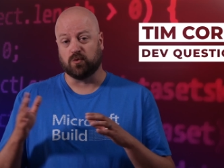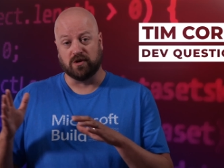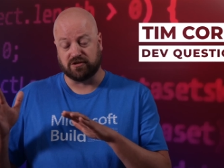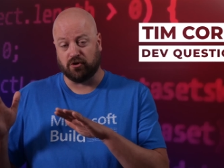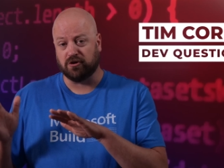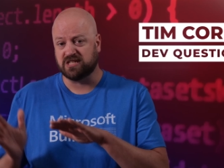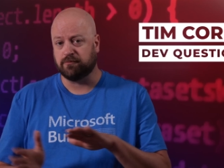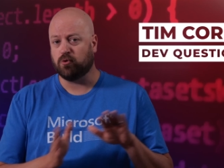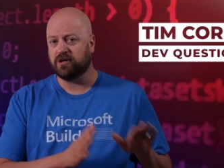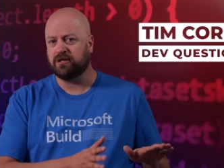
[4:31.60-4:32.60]
So once they're no longer
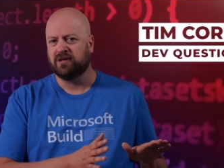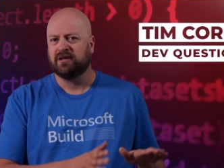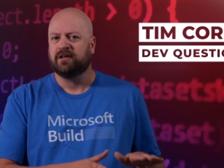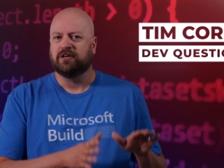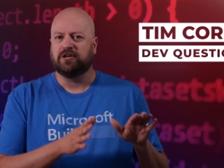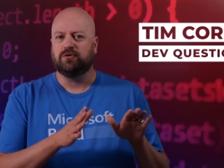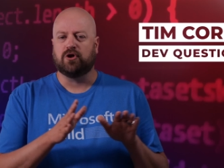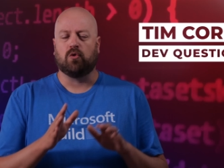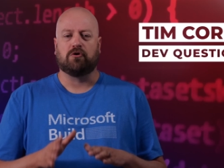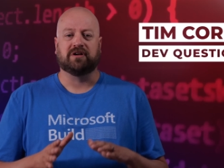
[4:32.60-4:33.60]
supported, you
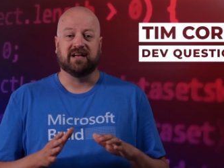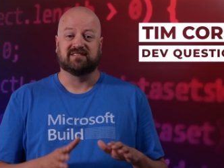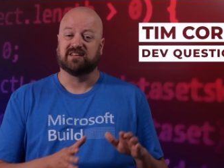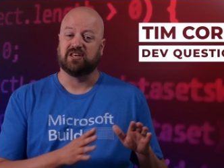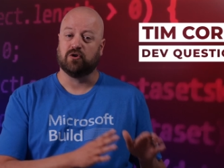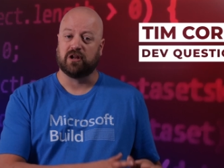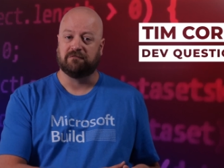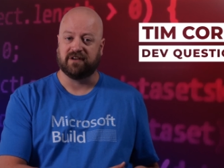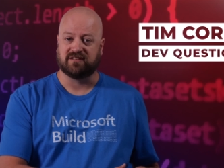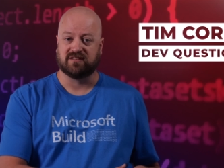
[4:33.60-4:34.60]
no longer get
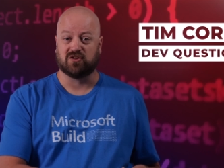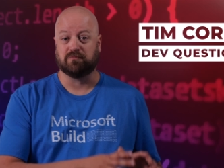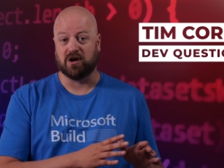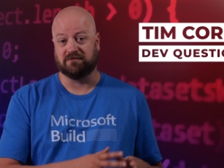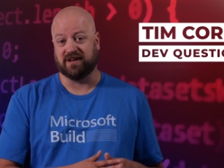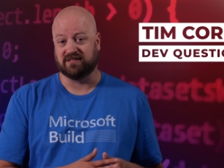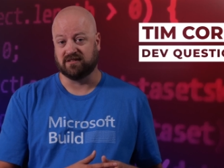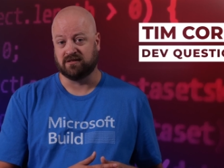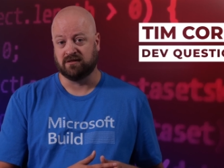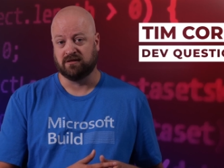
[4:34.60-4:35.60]
security fixes or bug
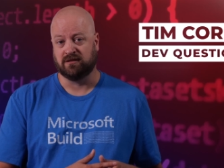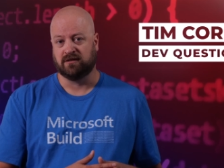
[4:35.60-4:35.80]
fixes.